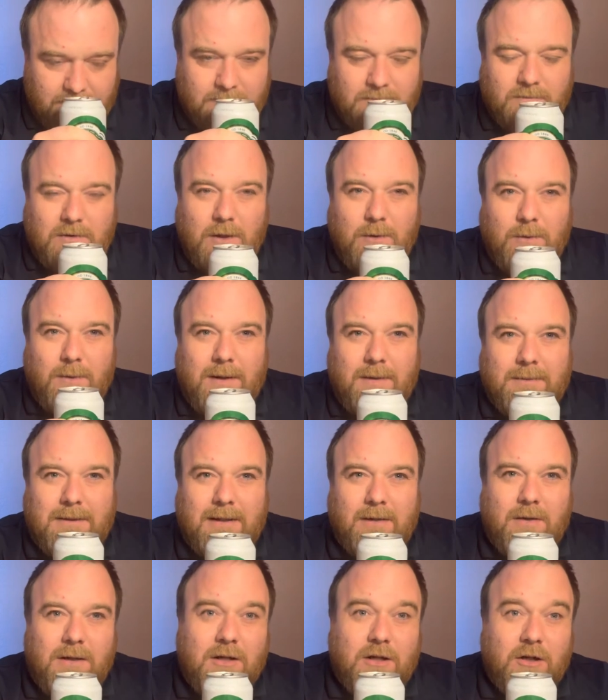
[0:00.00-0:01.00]
That way I'm
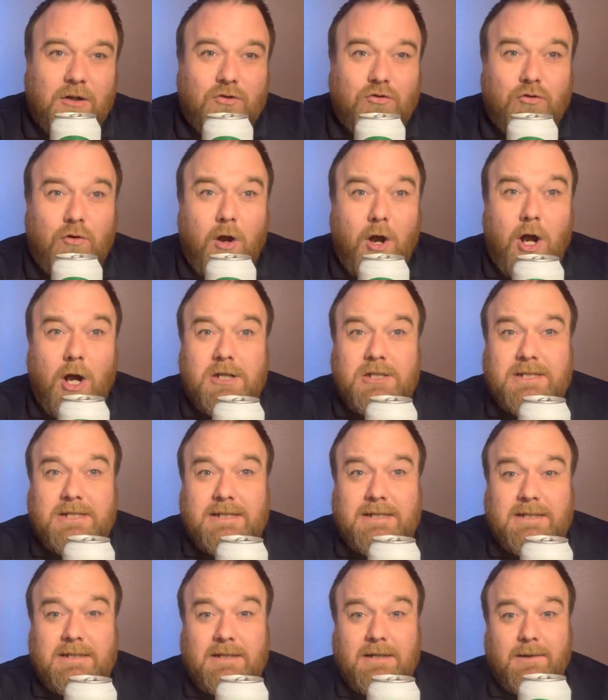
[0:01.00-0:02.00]
getting like a
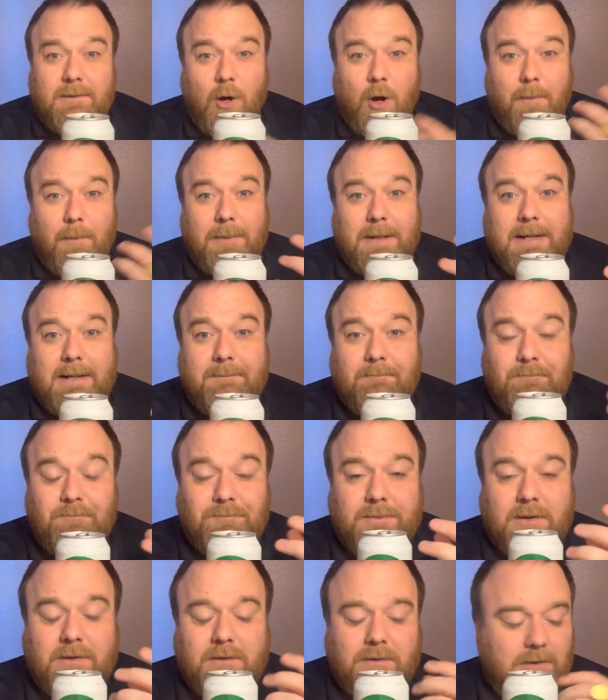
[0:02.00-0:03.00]
grassy, hoppy
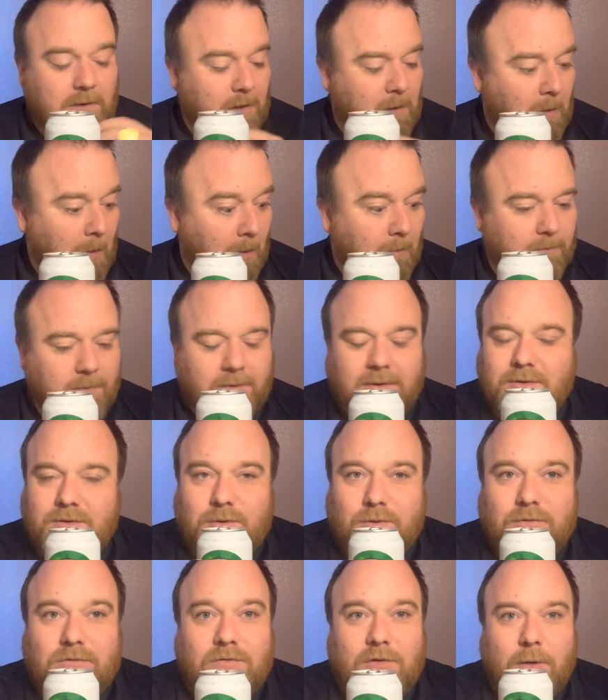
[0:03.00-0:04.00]

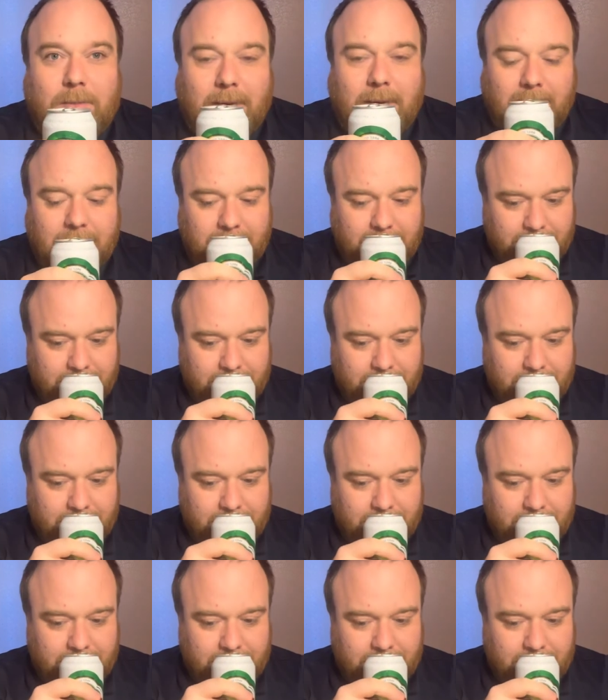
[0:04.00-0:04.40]
sort of aroma.